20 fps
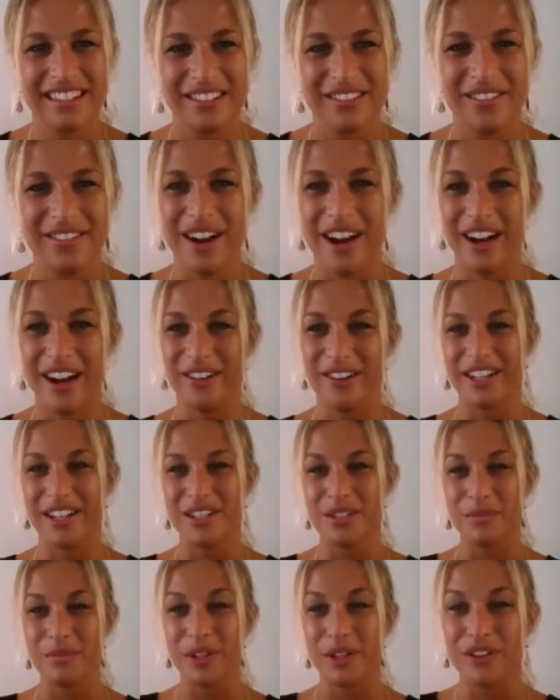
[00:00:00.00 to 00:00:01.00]
Wow,
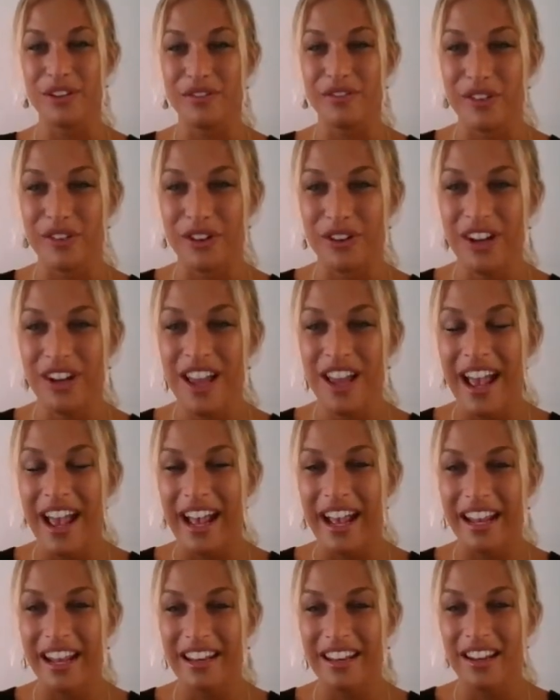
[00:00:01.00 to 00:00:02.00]
that's beautiful.
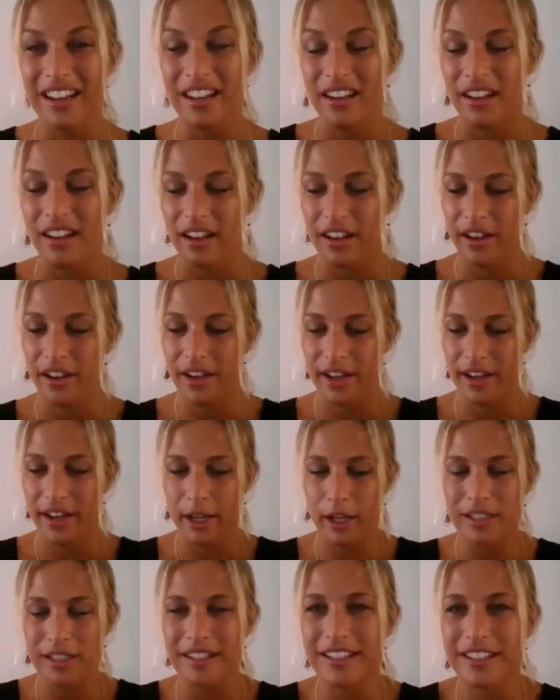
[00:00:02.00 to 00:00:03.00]
And
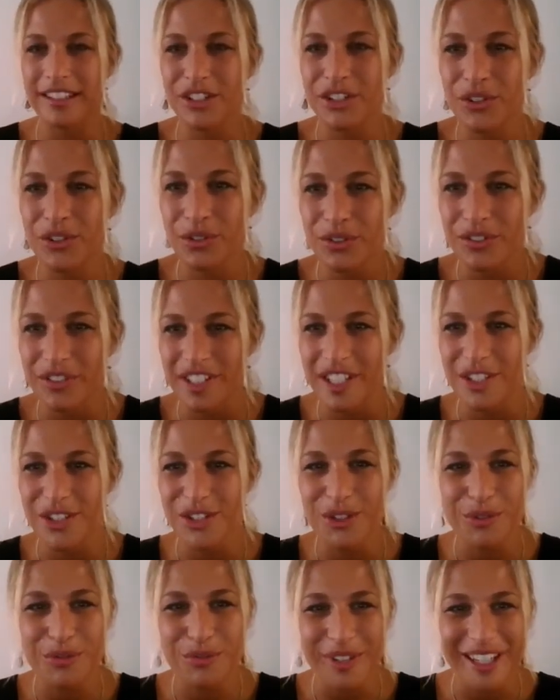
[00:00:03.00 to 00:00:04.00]
did
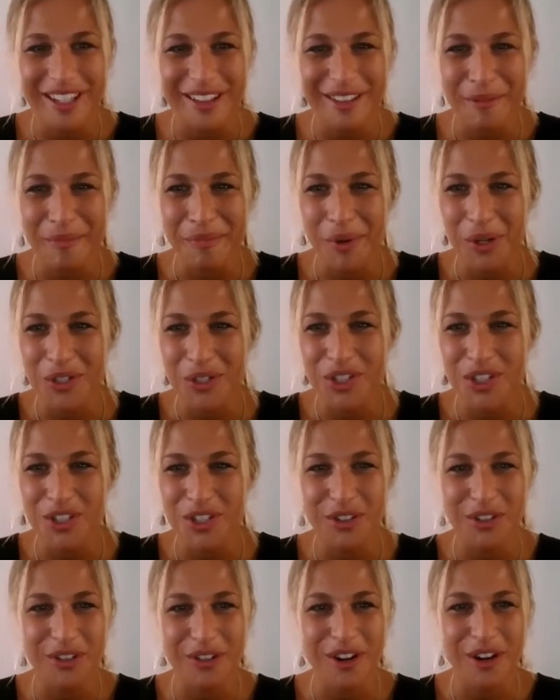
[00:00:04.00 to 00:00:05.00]
you read the books to
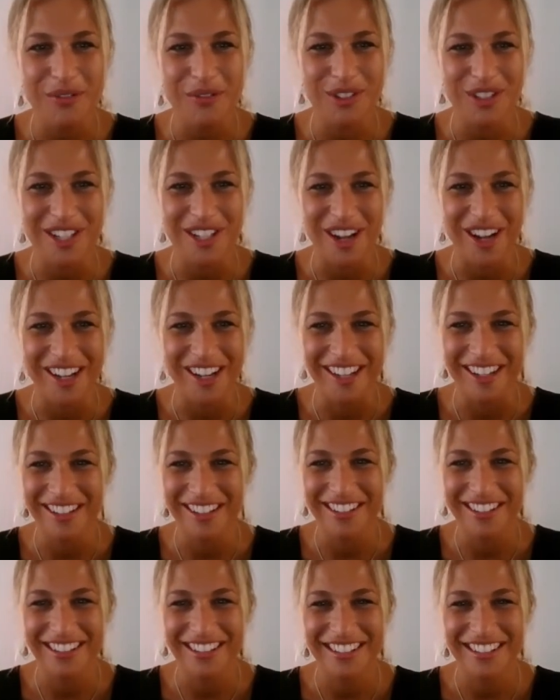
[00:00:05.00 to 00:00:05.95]
your own son?